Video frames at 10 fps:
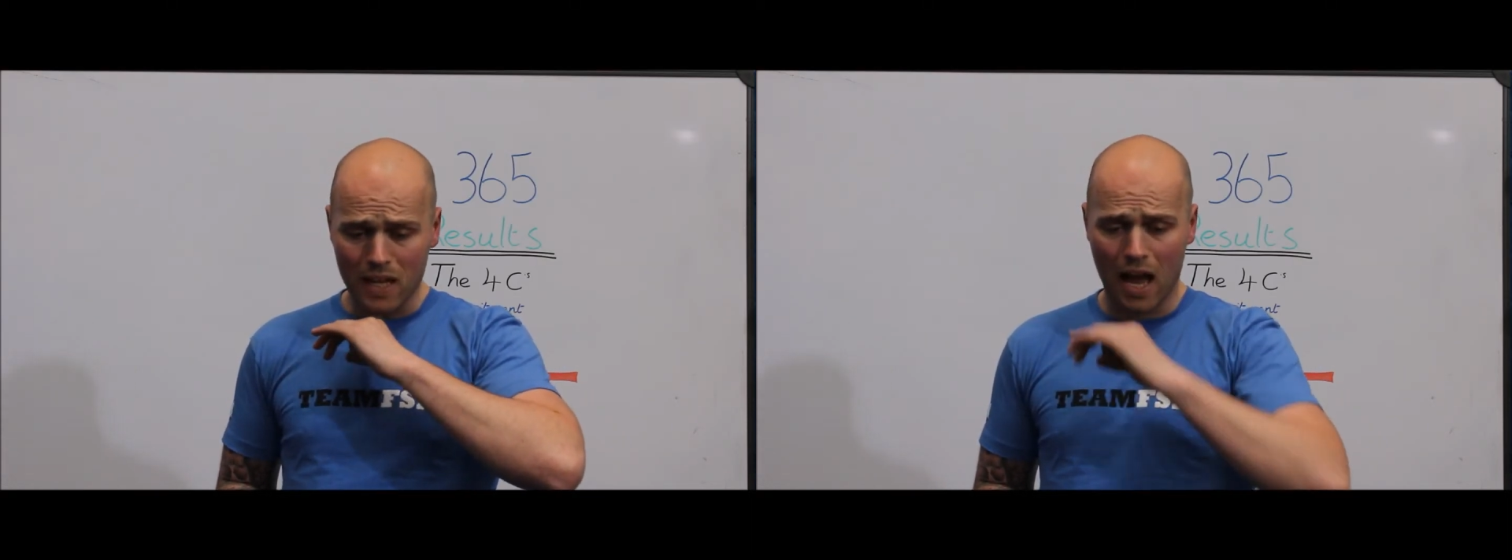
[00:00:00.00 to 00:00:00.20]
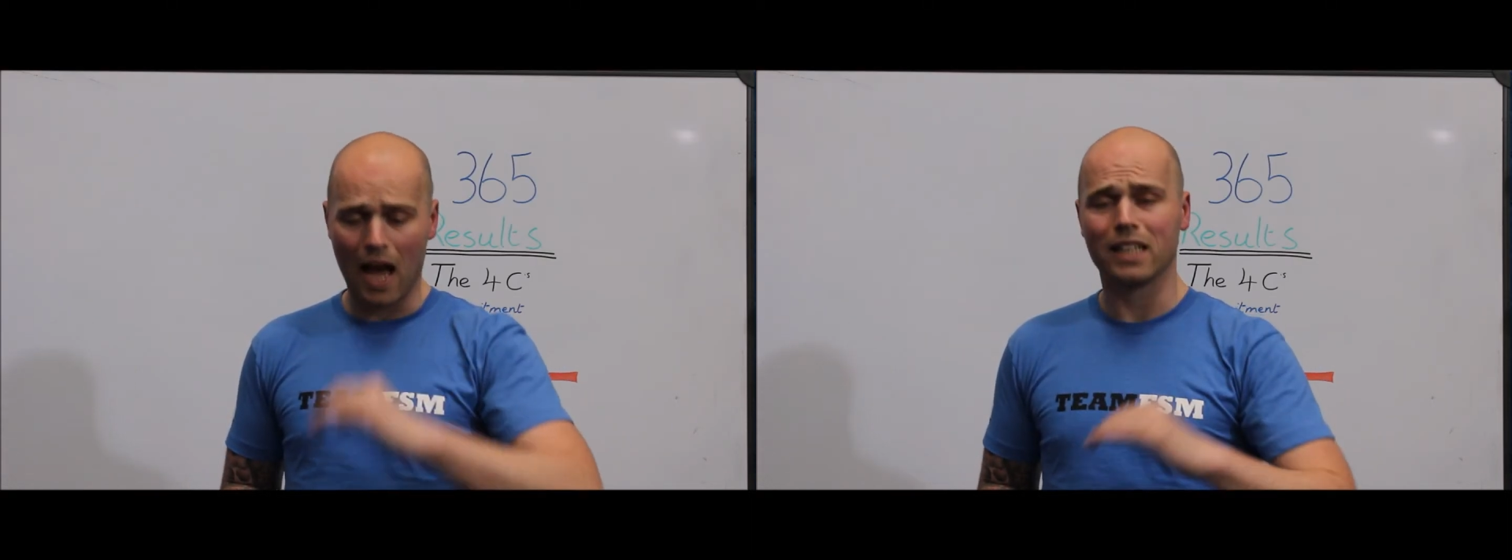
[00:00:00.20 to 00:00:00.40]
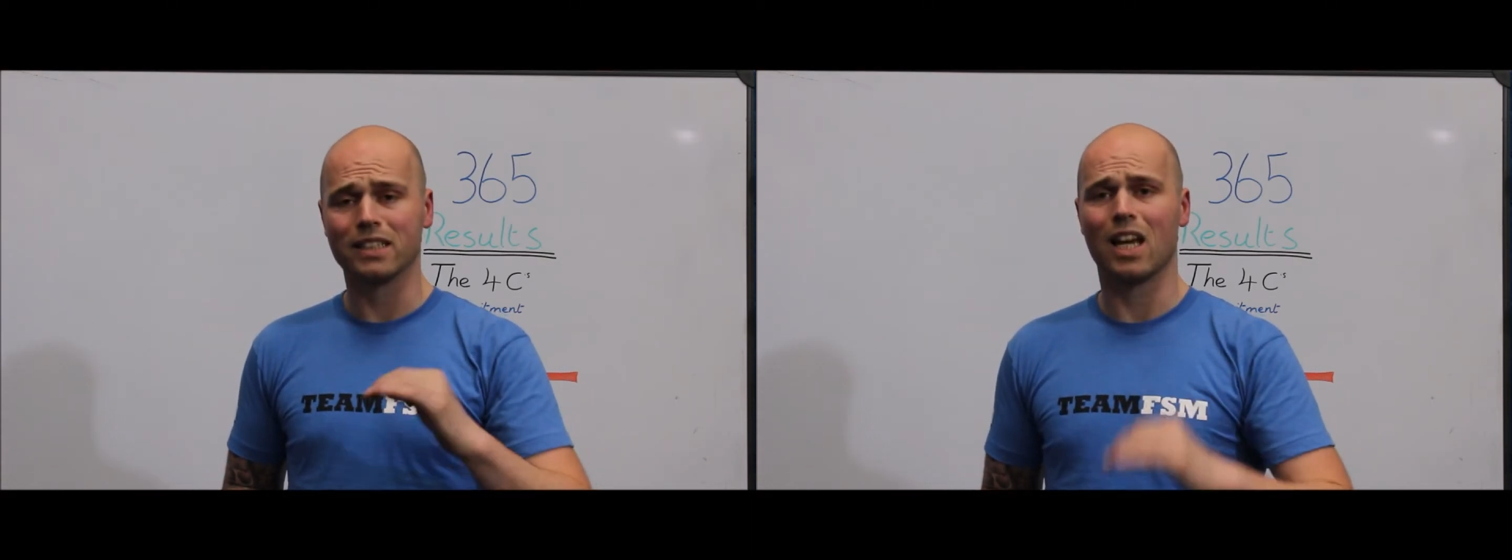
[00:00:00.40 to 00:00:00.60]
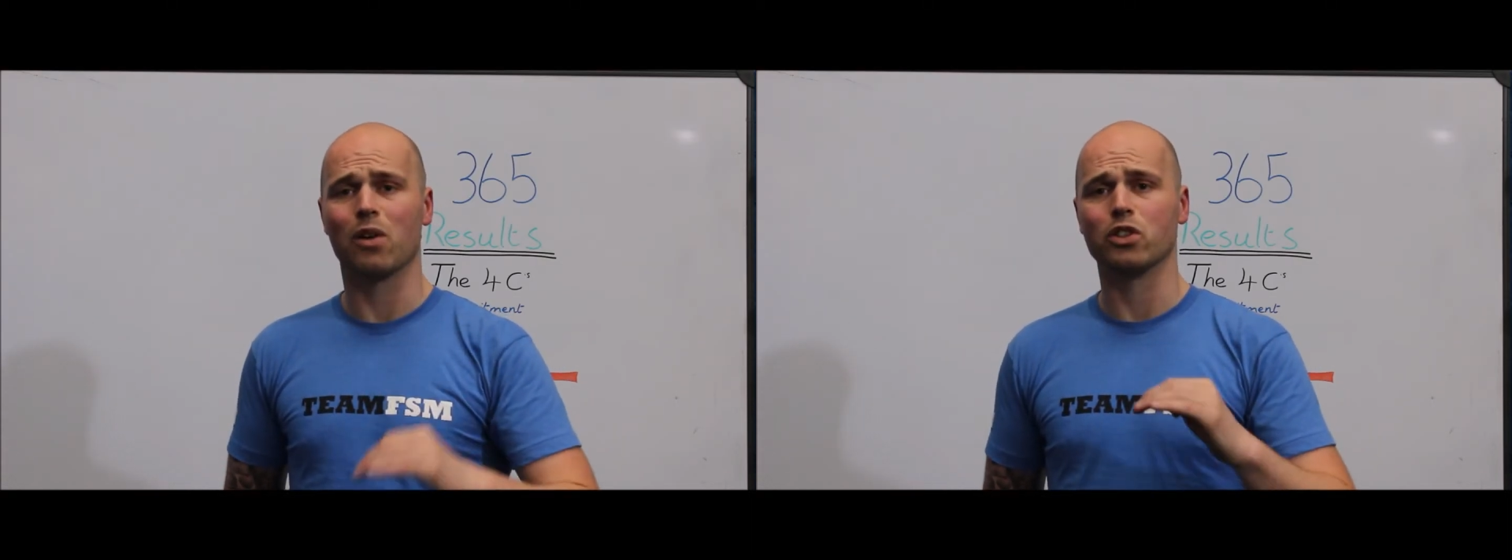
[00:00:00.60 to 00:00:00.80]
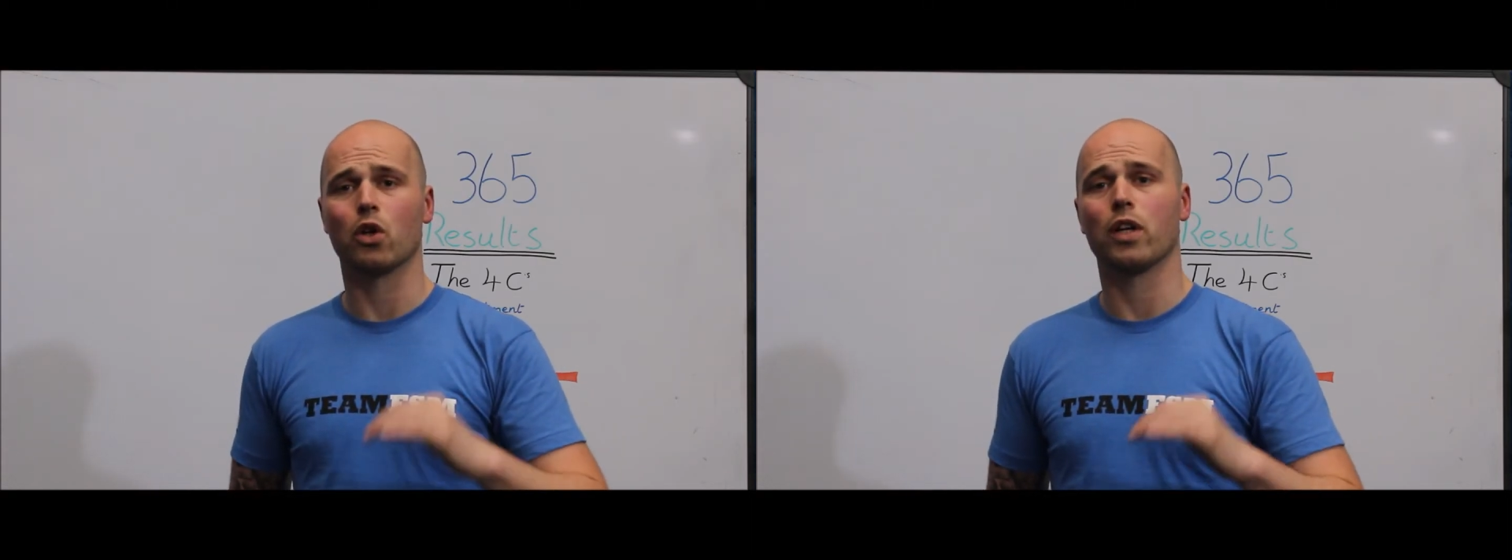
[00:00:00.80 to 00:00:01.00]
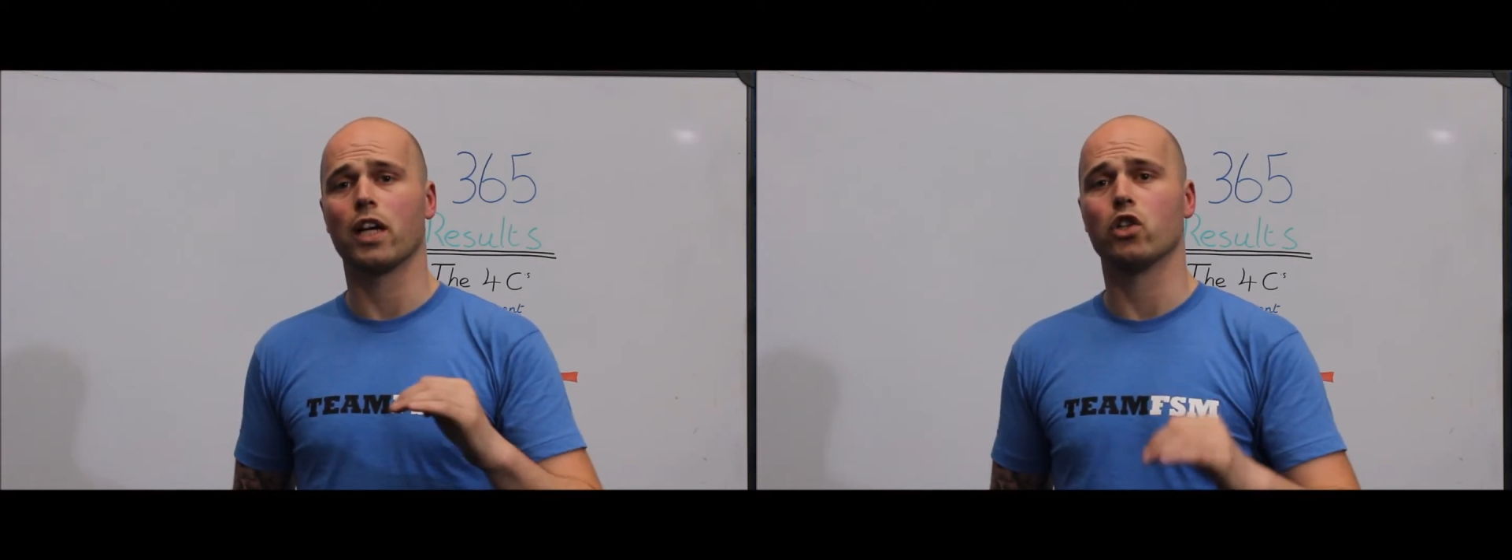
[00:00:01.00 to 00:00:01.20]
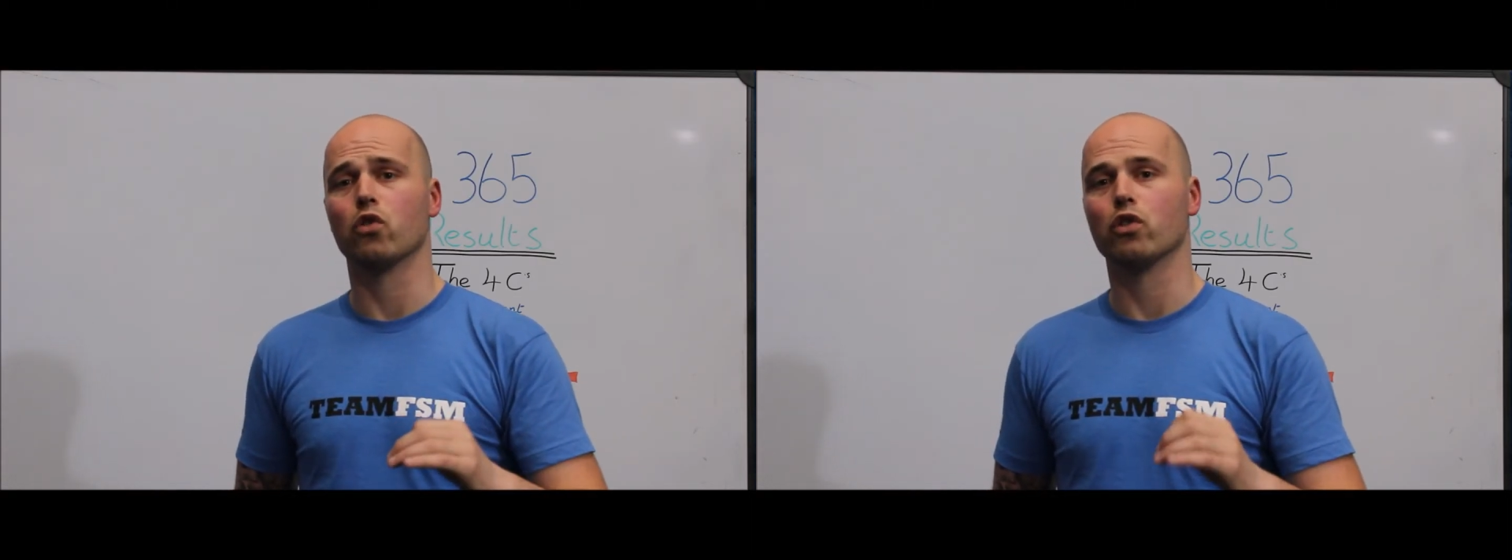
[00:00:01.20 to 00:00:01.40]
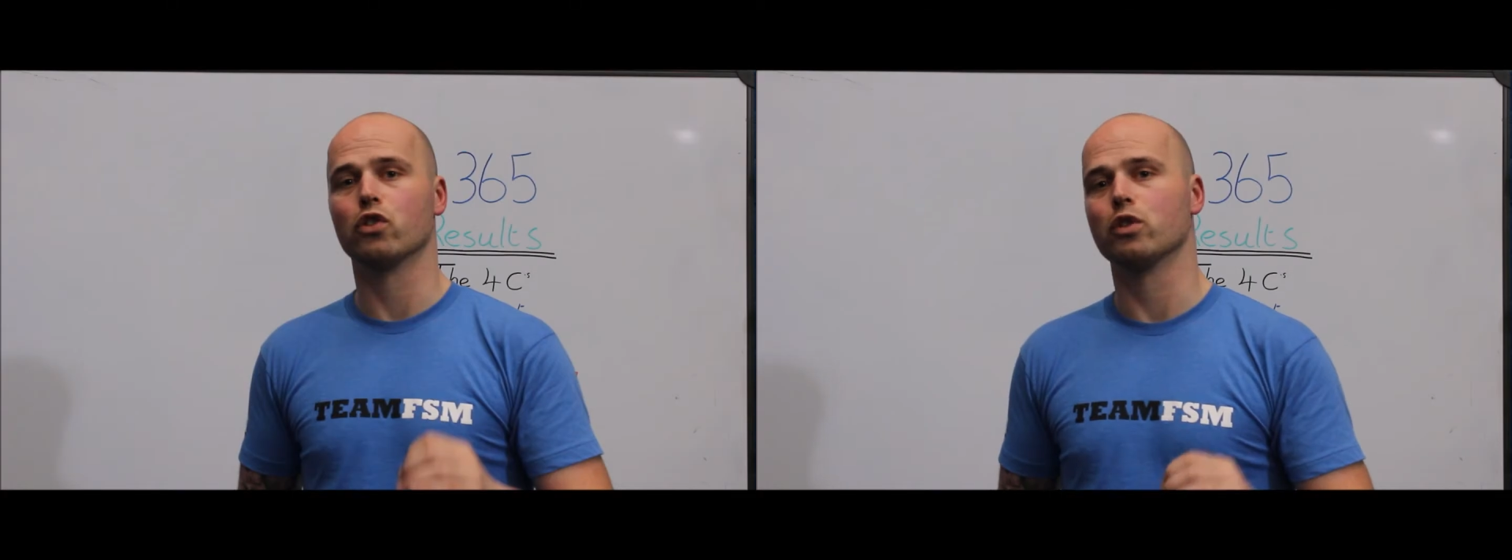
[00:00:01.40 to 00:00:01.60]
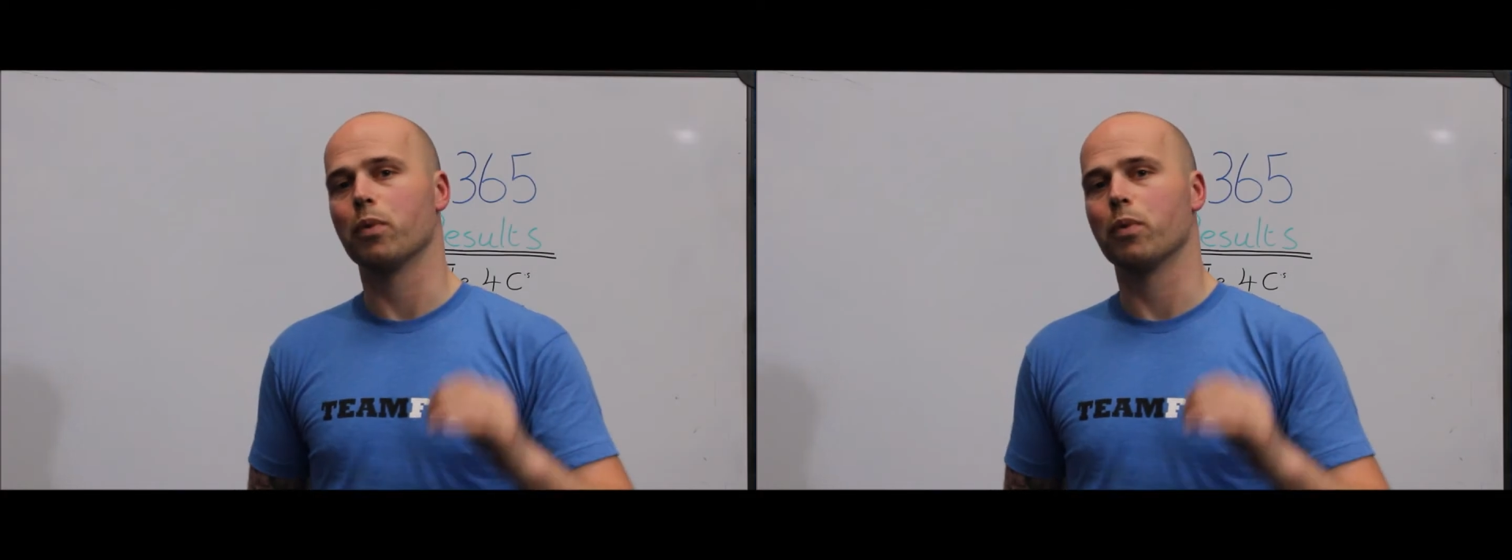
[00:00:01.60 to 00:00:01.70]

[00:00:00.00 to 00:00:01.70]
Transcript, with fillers: hands down is going to get you results.